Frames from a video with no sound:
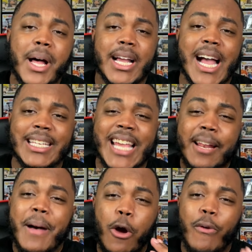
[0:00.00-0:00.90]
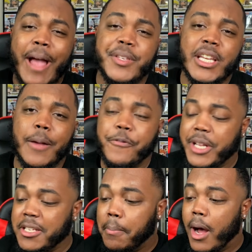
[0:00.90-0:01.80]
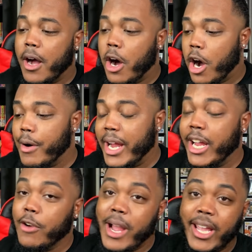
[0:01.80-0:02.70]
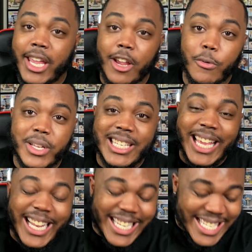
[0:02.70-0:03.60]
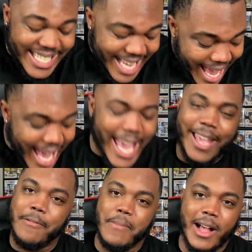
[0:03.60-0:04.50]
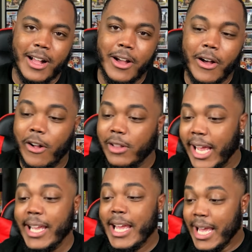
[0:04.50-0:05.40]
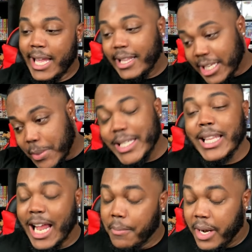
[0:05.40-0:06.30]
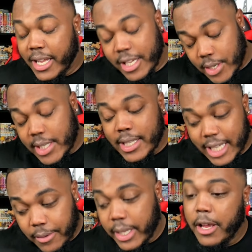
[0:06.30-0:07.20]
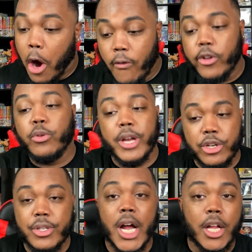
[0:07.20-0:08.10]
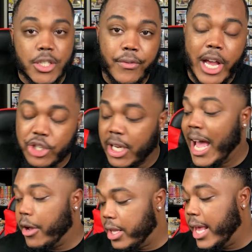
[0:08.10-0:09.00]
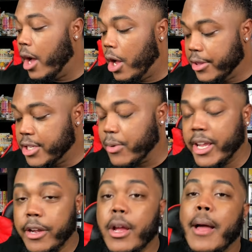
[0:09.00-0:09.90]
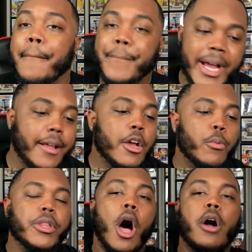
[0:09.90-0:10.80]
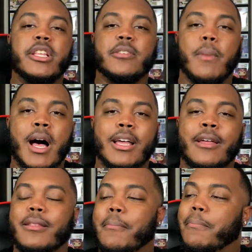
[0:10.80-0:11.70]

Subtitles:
But guys, that about wraps it up for this manga haul right here. Right here was an insane manga haul. Like, this was a lot of money. This was literally over $300 if you actually calculate all this right here. But with all this manga,